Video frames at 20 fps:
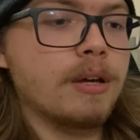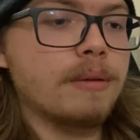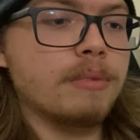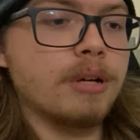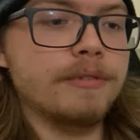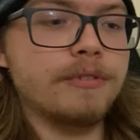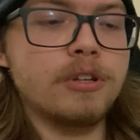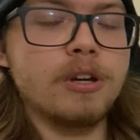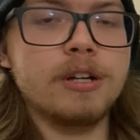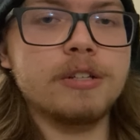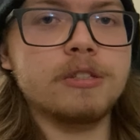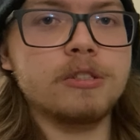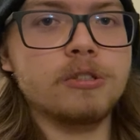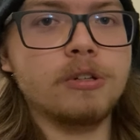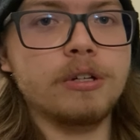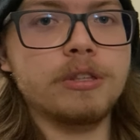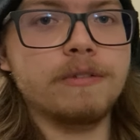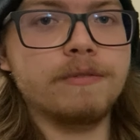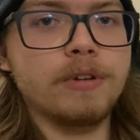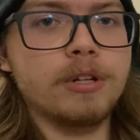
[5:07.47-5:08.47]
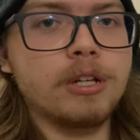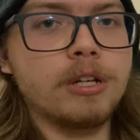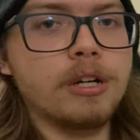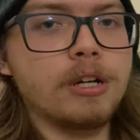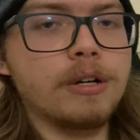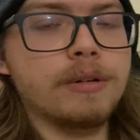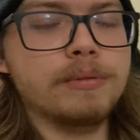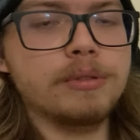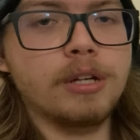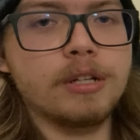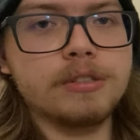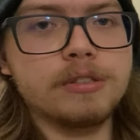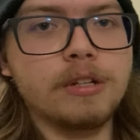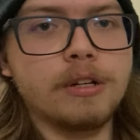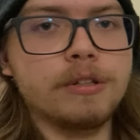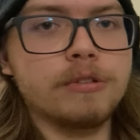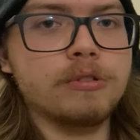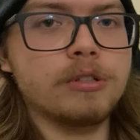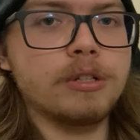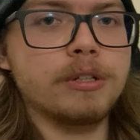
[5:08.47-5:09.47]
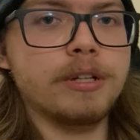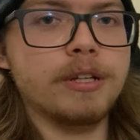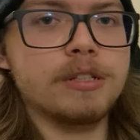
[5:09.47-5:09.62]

But if you guys enjoyed the video, you guys know the drill.